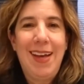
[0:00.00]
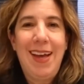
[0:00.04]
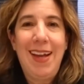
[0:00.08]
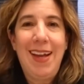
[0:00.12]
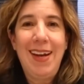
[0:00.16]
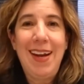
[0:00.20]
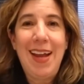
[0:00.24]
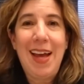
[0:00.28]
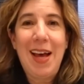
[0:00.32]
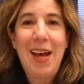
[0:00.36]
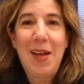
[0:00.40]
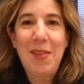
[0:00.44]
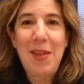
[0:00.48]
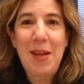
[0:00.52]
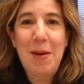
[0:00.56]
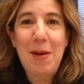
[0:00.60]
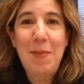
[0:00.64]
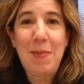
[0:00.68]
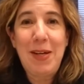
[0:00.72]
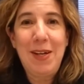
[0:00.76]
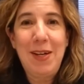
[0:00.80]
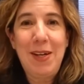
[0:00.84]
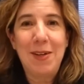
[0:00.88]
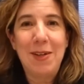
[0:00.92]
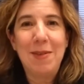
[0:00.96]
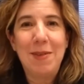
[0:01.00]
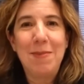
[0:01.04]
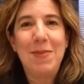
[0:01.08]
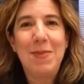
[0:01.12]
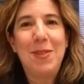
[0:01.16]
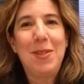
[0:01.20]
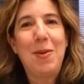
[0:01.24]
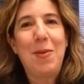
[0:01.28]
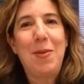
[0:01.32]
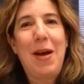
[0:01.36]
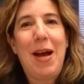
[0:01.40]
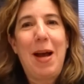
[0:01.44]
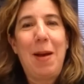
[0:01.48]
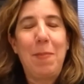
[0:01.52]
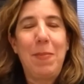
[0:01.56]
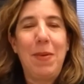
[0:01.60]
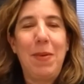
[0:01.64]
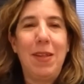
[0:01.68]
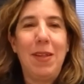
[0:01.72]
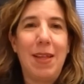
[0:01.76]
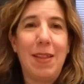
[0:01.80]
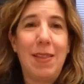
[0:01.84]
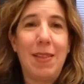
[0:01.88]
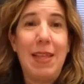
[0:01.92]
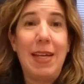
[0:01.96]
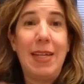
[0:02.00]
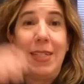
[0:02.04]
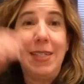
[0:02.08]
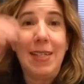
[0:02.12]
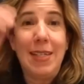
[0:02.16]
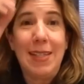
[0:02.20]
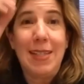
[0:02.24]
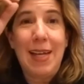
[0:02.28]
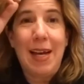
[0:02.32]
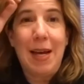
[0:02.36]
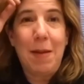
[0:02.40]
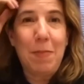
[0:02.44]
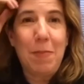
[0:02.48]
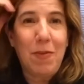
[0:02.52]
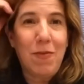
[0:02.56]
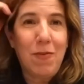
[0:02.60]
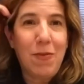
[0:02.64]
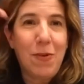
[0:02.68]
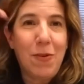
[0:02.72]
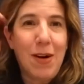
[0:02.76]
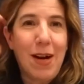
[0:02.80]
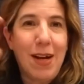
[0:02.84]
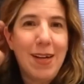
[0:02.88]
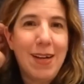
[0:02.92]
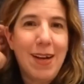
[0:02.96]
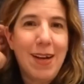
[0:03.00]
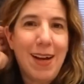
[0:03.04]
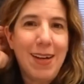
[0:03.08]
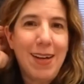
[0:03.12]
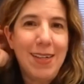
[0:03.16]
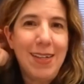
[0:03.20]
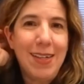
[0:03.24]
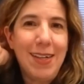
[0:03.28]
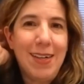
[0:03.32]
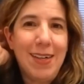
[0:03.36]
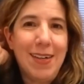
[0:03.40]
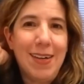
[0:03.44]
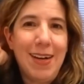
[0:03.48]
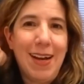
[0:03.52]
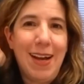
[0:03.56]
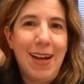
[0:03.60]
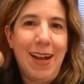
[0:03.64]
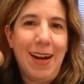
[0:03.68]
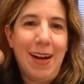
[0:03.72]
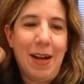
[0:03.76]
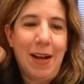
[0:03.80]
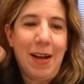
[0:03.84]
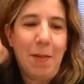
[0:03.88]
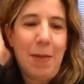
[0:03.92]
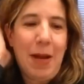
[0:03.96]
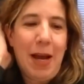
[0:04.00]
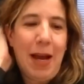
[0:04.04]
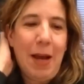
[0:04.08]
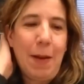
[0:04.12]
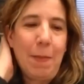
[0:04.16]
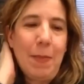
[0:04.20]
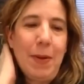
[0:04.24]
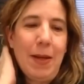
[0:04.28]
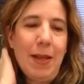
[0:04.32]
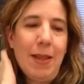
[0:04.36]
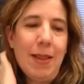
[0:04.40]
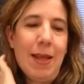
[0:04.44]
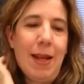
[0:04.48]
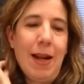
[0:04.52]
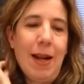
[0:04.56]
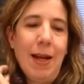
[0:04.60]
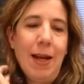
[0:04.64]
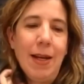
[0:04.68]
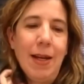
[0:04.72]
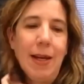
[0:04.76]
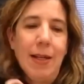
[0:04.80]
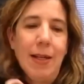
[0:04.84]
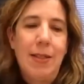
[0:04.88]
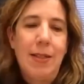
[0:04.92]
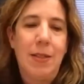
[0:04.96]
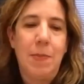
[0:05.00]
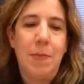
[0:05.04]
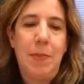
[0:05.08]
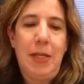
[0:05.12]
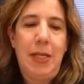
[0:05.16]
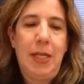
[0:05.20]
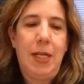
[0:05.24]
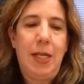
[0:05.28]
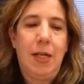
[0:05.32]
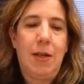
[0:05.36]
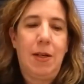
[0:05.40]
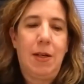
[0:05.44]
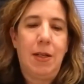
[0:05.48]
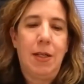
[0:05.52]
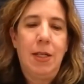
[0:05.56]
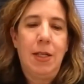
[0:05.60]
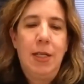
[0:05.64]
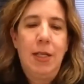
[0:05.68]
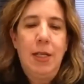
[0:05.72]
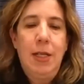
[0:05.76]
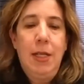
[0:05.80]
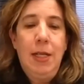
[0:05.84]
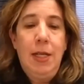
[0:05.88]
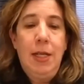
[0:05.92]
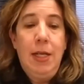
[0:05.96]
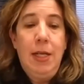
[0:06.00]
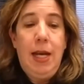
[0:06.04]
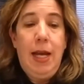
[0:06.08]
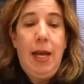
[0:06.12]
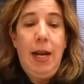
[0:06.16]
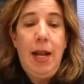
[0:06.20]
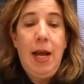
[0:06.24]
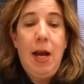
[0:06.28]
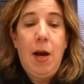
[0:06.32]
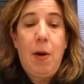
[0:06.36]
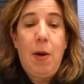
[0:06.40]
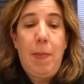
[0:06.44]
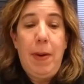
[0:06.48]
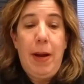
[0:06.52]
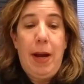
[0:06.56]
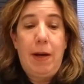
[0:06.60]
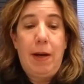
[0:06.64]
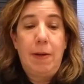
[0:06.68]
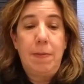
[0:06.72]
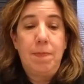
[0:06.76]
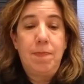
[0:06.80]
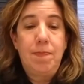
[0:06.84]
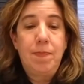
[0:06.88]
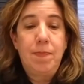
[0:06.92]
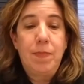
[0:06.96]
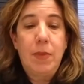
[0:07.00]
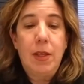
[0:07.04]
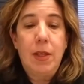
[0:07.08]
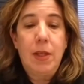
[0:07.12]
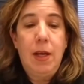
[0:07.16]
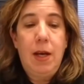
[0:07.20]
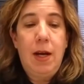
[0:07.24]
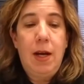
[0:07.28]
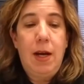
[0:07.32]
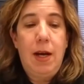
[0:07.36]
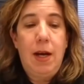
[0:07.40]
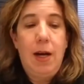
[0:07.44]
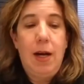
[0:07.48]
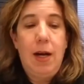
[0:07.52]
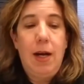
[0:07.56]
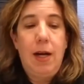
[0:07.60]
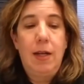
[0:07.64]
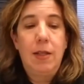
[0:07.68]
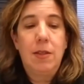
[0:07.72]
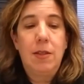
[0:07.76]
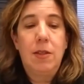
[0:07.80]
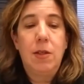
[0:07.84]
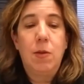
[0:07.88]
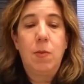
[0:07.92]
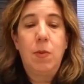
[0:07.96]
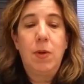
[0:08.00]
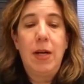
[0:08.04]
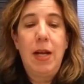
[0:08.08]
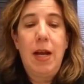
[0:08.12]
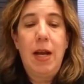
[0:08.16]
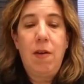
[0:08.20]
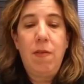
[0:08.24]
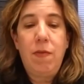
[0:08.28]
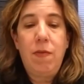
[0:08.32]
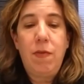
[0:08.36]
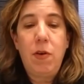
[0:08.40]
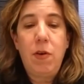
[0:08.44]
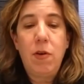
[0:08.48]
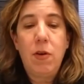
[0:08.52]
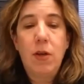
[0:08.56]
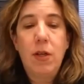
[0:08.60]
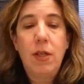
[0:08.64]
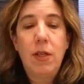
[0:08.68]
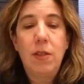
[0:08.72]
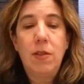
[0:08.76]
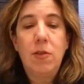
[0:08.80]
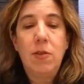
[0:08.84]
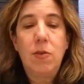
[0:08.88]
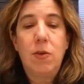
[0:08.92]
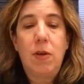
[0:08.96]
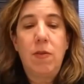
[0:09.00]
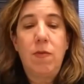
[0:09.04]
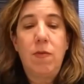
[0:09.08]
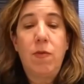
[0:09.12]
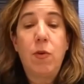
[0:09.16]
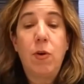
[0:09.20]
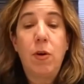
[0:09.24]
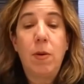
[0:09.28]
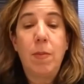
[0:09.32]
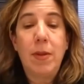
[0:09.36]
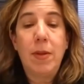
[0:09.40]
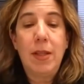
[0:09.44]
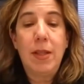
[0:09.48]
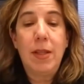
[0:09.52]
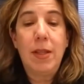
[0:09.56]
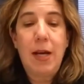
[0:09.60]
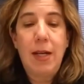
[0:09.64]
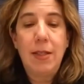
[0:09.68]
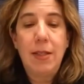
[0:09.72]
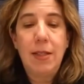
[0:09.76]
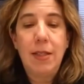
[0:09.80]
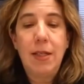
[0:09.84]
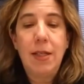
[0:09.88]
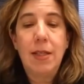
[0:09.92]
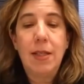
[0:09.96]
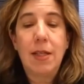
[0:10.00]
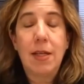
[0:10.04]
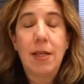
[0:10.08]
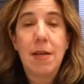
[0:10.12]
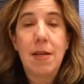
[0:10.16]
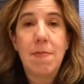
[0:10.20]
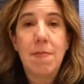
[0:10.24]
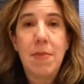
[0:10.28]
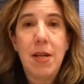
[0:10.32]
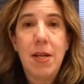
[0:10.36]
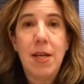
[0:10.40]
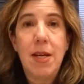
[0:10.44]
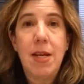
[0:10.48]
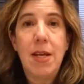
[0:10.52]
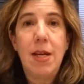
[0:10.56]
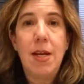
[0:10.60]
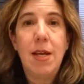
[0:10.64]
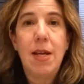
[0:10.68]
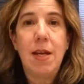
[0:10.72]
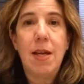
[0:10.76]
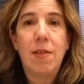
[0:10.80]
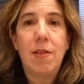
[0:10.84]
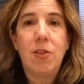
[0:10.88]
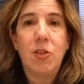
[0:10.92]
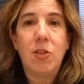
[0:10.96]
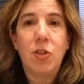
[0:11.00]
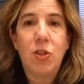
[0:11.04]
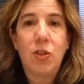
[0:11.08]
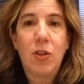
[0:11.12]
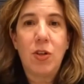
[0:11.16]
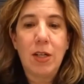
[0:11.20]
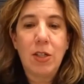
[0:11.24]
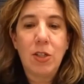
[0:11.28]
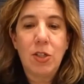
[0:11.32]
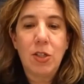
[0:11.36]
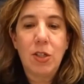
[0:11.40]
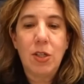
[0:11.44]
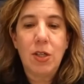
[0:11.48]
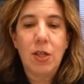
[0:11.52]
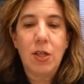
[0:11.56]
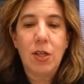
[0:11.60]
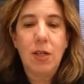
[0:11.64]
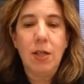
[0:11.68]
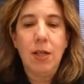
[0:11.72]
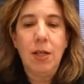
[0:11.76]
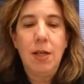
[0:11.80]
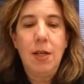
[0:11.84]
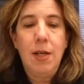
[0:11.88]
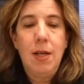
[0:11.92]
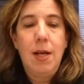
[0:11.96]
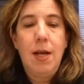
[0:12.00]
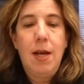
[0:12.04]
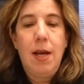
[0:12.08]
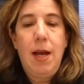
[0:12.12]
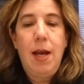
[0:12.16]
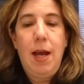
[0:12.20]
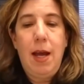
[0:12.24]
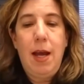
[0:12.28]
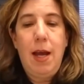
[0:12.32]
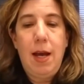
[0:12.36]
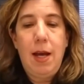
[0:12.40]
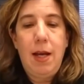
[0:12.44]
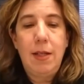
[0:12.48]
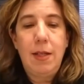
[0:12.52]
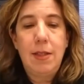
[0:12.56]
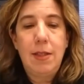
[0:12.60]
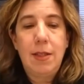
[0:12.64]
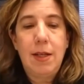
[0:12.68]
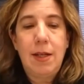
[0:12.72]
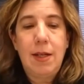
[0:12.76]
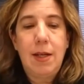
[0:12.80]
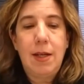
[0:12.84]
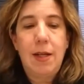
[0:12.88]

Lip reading: And now that I'm here, I'm so happy that they did that before I got here, and I'm happy that I get to be here and help out. So we're now focused on formalizing the committee and the structure and